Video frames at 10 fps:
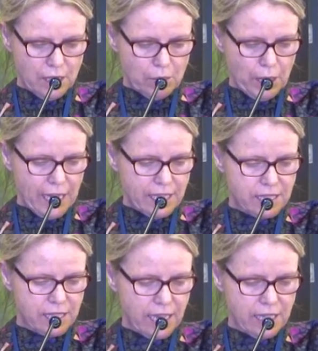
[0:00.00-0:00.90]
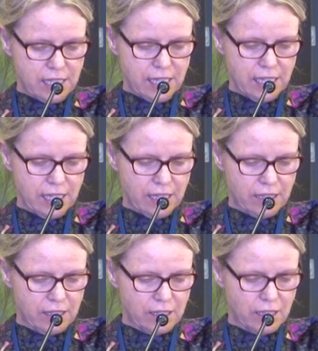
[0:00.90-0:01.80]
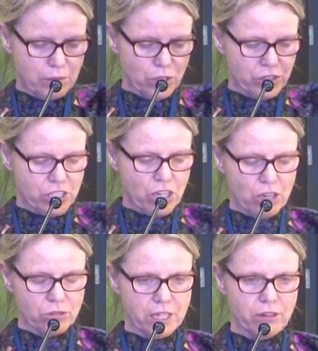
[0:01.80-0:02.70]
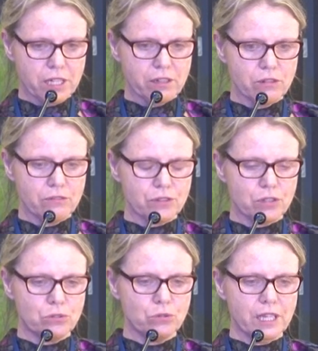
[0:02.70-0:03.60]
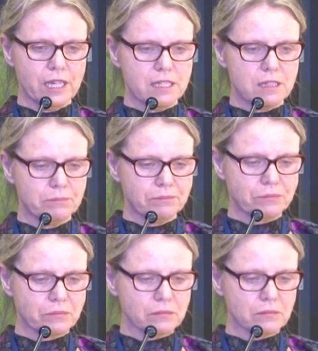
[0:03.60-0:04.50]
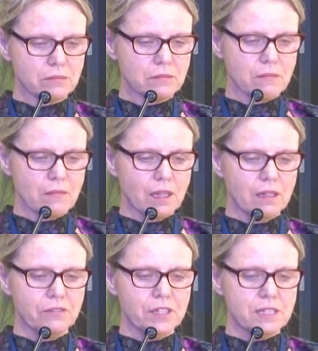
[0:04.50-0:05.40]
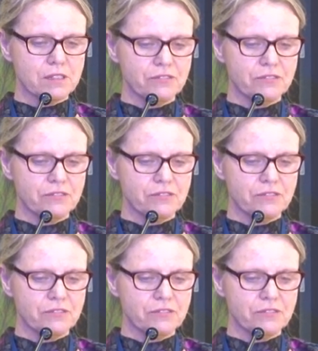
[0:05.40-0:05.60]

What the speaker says: place out here on the tiled area of the courtyard. If there's a